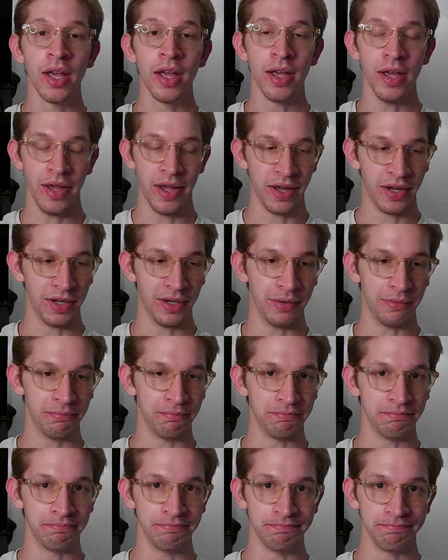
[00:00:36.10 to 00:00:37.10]

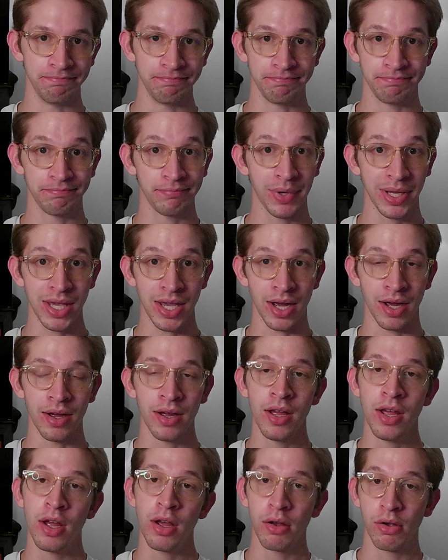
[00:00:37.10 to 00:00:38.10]
Um, but yeah,
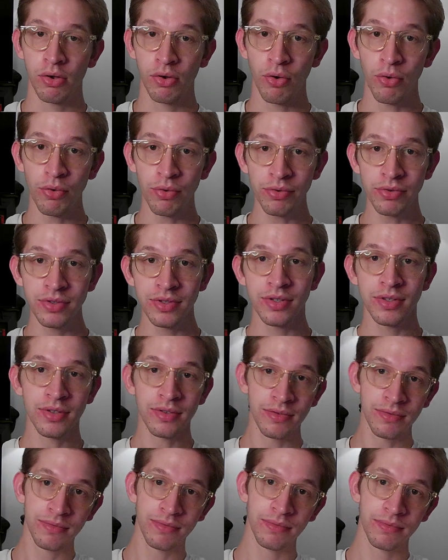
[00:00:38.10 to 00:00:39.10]
goals,
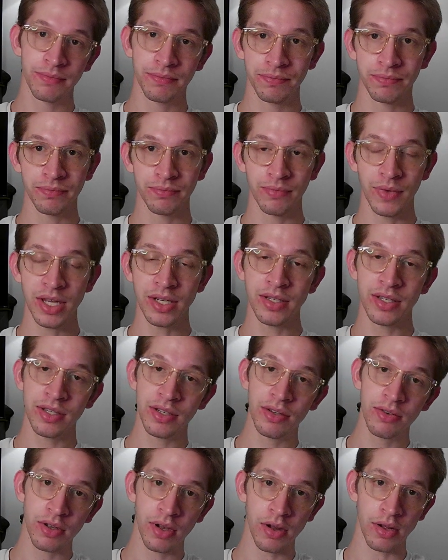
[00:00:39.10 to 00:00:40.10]
it's
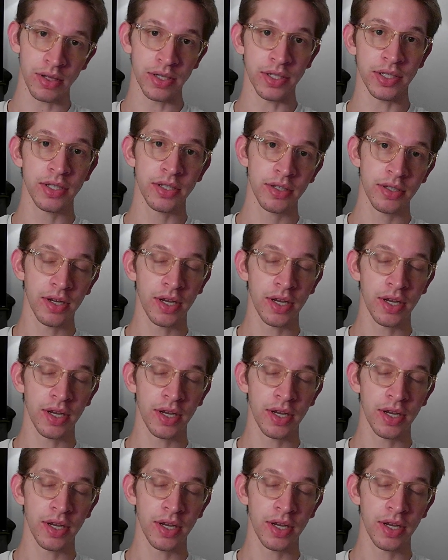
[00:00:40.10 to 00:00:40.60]
still college.